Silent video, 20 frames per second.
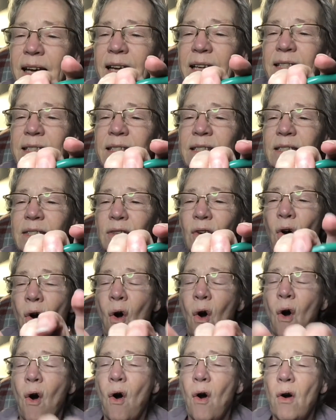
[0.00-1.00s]
This is
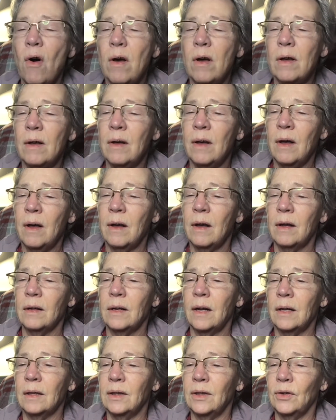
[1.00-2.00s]
all
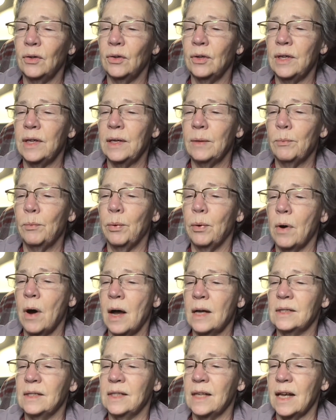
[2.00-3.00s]
a learning
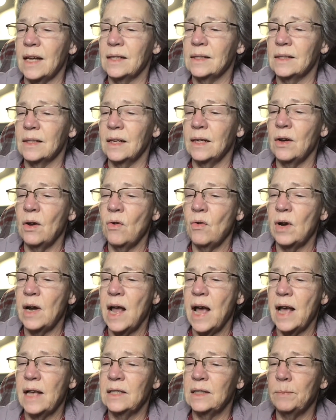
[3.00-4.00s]
process. I know it
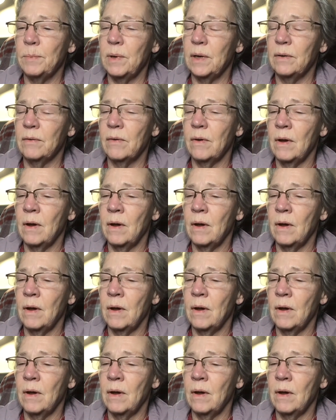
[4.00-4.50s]
has been